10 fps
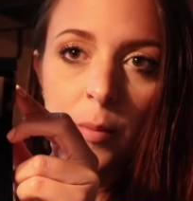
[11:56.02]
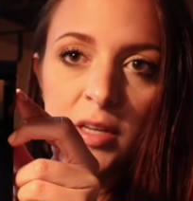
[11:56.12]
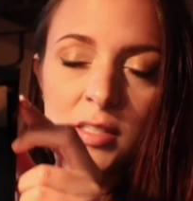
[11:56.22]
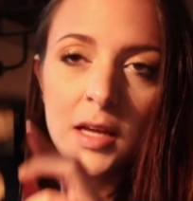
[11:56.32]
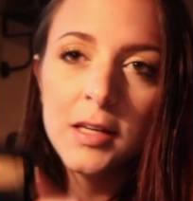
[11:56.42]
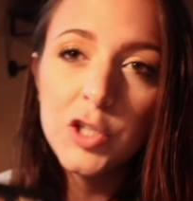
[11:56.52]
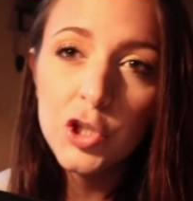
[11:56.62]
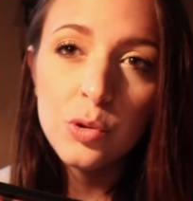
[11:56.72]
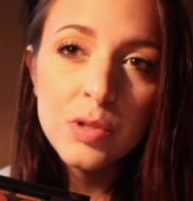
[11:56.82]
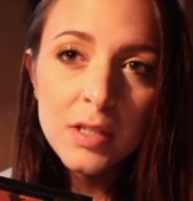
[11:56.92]
I'm excited to
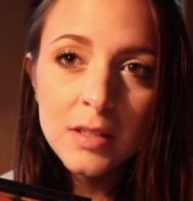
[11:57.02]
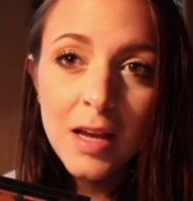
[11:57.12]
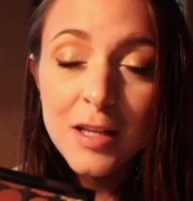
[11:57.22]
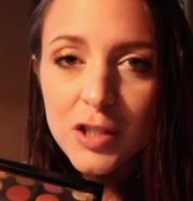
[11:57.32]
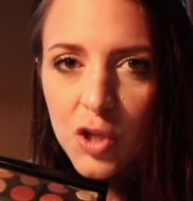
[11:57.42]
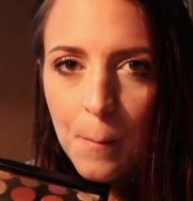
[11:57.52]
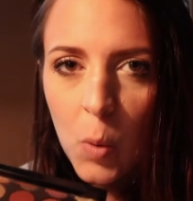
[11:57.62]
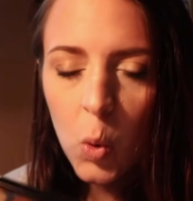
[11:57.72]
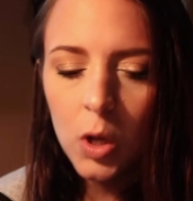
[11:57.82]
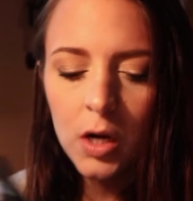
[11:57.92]
use it some
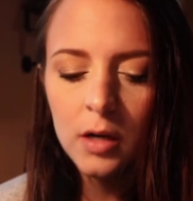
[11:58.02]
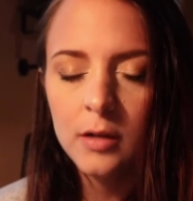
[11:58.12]
more.